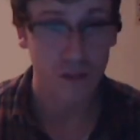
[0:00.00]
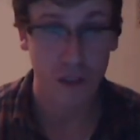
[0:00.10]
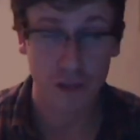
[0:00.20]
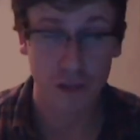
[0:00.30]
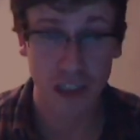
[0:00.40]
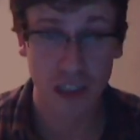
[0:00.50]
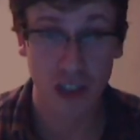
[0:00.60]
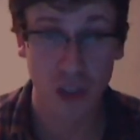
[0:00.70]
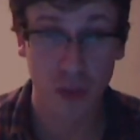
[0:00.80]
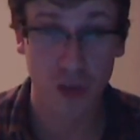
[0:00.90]
Feel free to
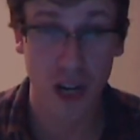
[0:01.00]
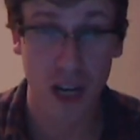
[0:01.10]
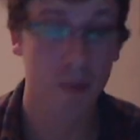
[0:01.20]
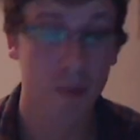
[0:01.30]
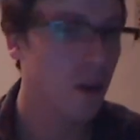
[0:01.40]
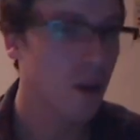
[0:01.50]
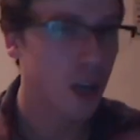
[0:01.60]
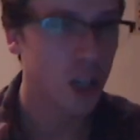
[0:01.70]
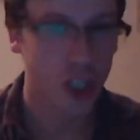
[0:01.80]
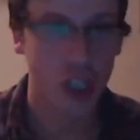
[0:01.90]
subscribe,
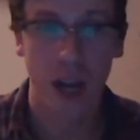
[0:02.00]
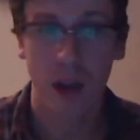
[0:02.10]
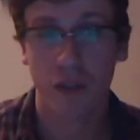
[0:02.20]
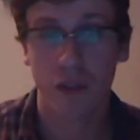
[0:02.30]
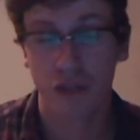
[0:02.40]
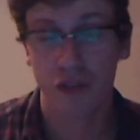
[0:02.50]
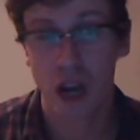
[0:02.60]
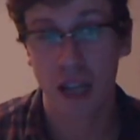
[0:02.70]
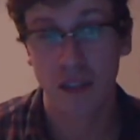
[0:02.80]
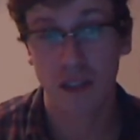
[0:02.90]
share with your
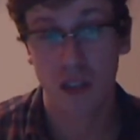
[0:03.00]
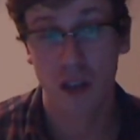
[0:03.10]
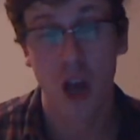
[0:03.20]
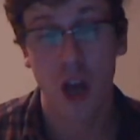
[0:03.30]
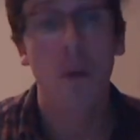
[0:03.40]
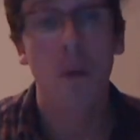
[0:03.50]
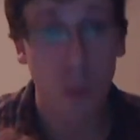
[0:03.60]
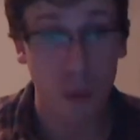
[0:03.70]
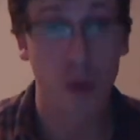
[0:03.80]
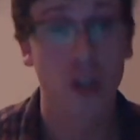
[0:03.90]
friends,
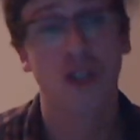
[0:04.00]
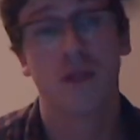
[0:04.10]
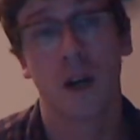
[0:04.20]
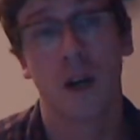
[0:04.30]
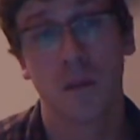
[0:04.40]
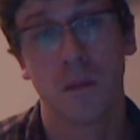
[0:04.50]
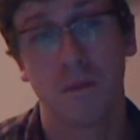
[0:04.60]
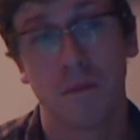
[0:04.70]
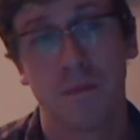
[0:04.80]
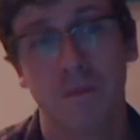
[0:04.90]
but most of all,
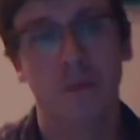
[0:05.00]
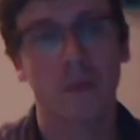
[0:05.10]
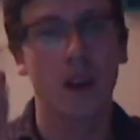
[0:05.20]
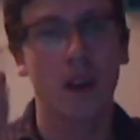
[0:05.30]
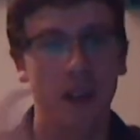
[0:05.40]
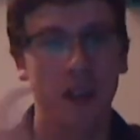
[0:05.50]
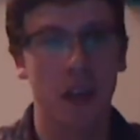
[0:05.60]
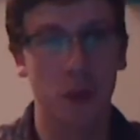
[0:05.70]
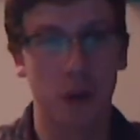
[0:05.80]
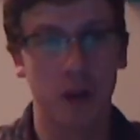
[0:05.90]

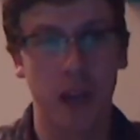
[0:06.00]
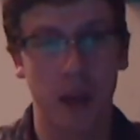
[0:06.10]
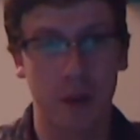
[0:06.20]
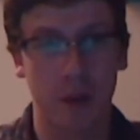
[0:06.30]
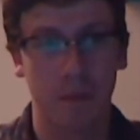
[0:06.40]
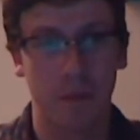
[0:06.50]
keep on gaming.